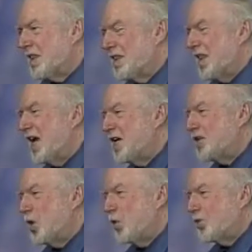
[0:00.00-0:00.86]
they
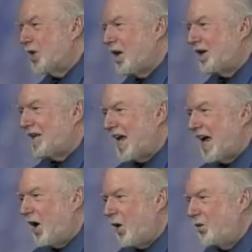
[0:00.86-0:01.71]
don't
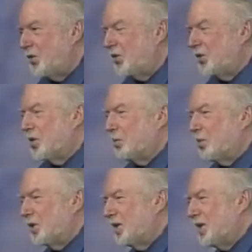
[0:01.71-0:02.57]
allow the
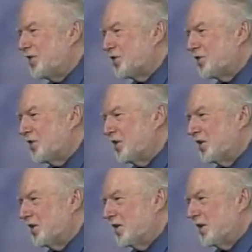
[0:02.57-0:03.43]
police
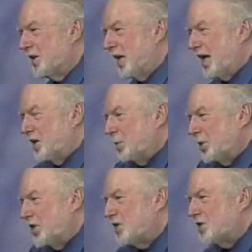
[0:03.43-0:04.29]
and the
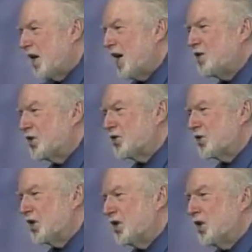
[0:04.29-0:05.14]
police
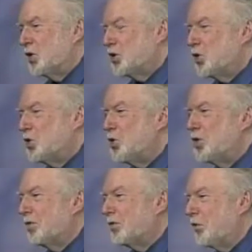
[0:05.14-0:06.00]
agency to do
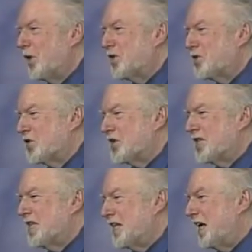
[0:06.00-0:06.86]
the forensic
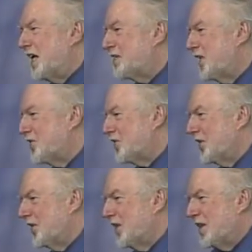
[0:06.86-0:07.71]
D N A
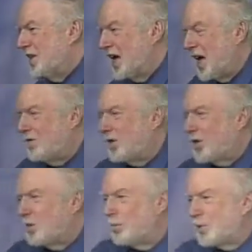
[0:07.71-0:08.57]
testing. They have a
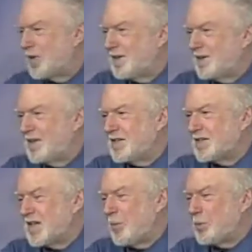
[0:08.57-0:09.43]
completely
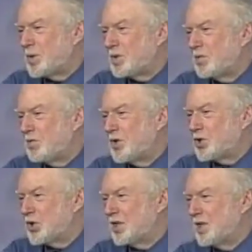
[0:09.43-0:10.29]
separate
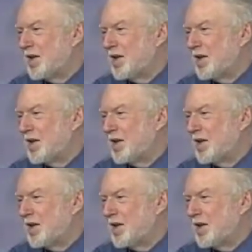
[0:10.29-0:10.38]
division